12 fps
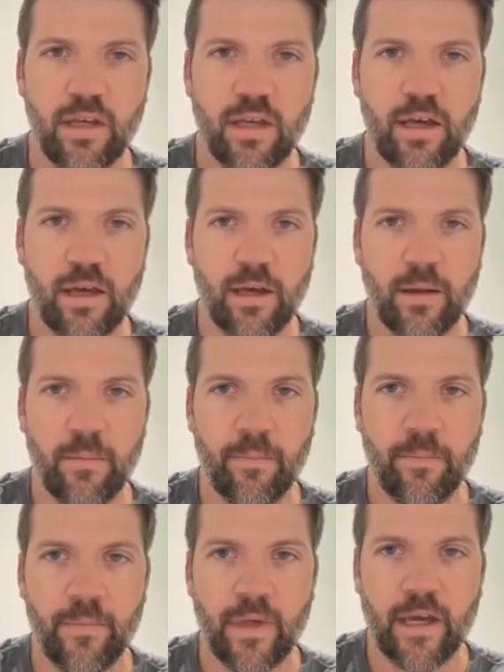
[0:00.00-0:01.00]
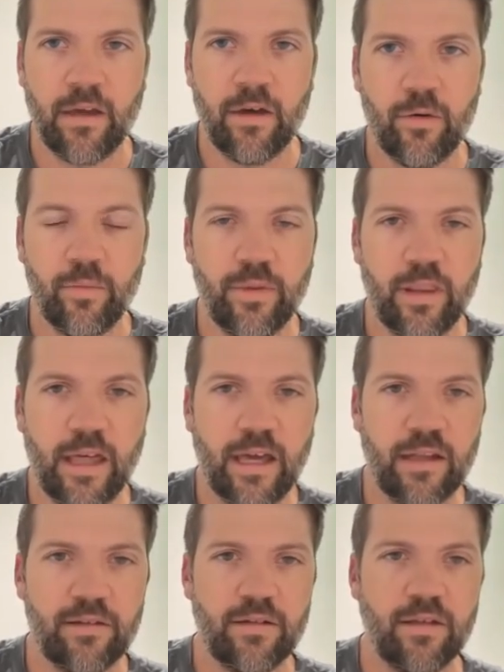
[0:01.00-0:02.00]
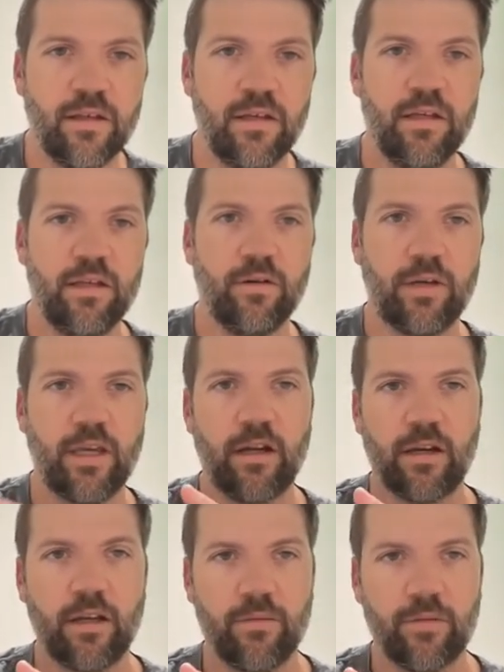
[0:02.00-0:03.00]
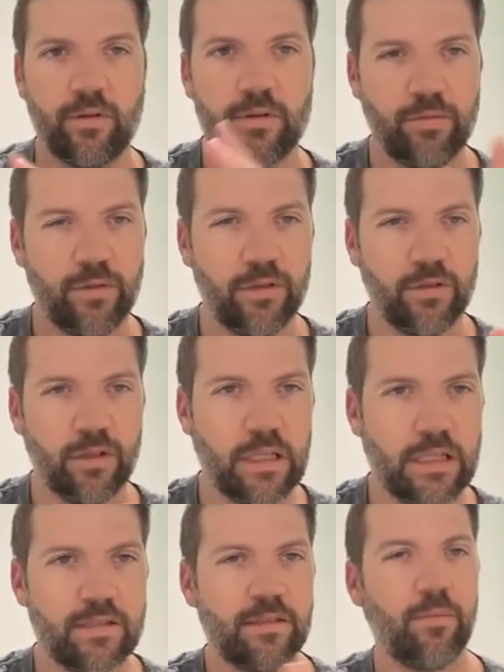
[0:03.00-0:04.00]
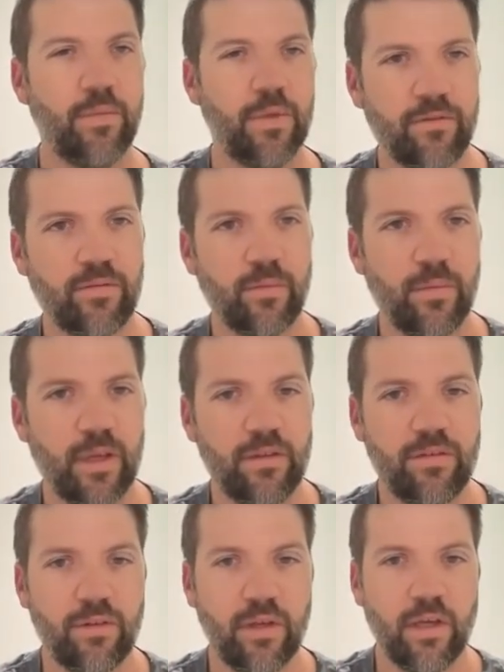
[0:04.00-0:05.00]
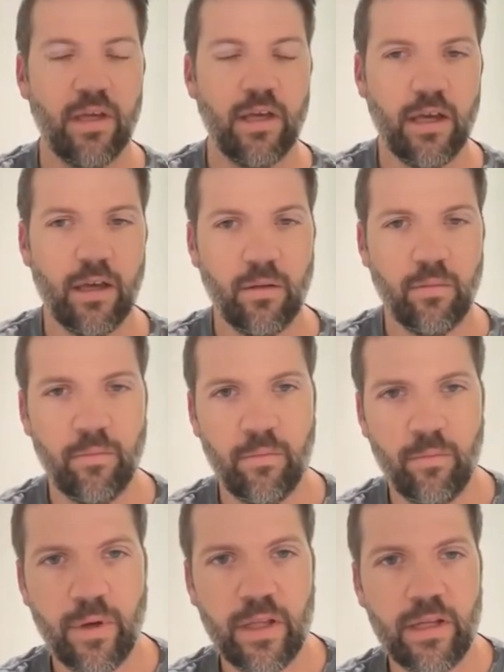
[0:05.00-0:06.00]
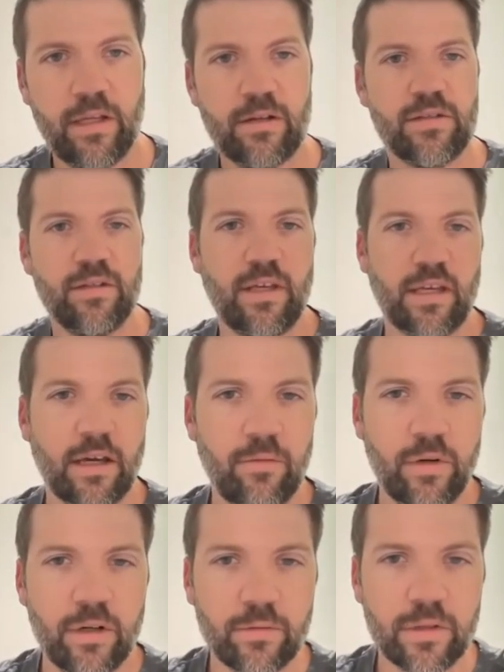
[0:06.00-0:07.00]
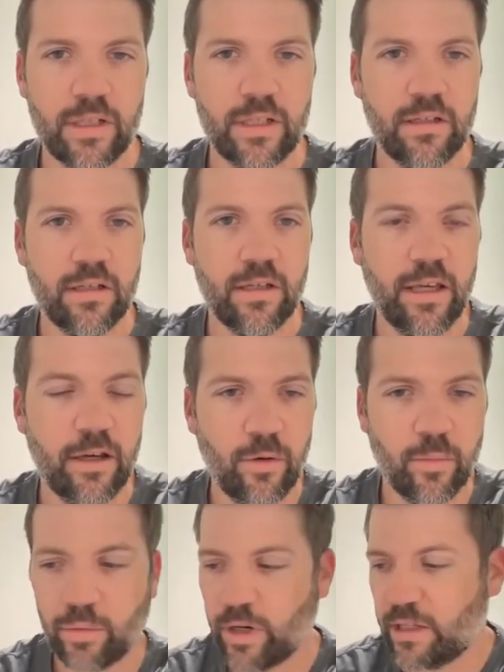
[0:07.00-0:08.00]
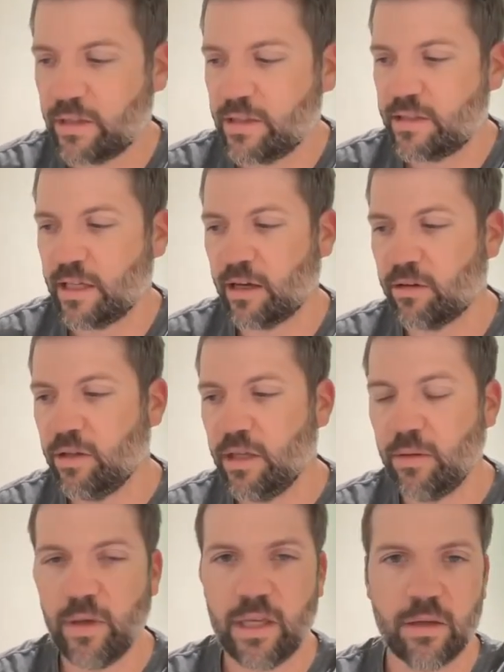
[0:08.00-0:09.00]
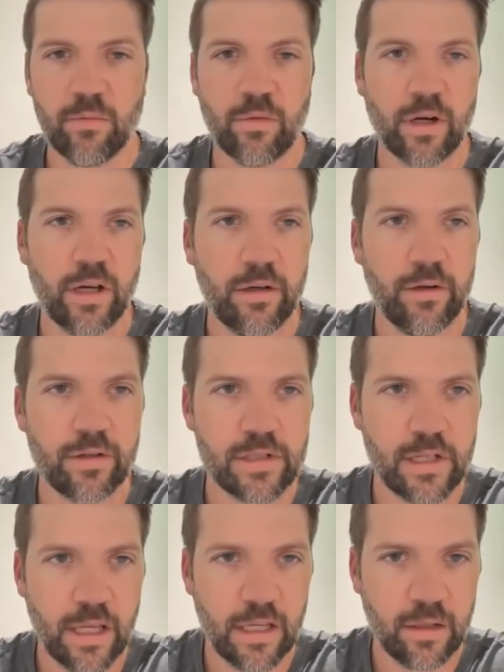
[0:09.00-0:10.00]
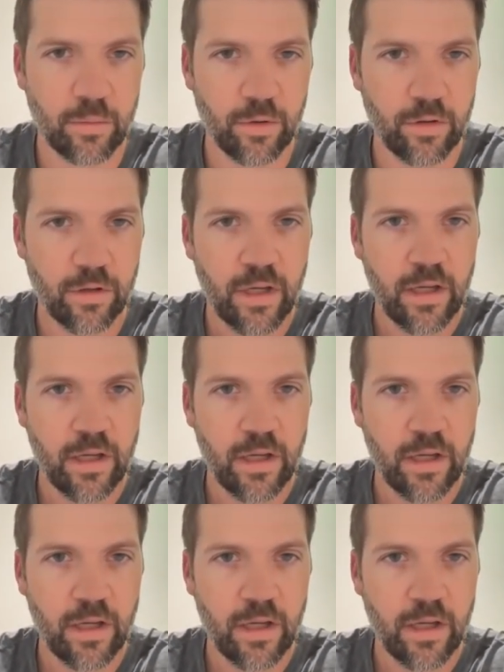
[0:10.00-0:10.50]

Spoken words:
I hope that, caregivers will glean something from this. But here's the thing, I want to really help break this down and make it more understandable.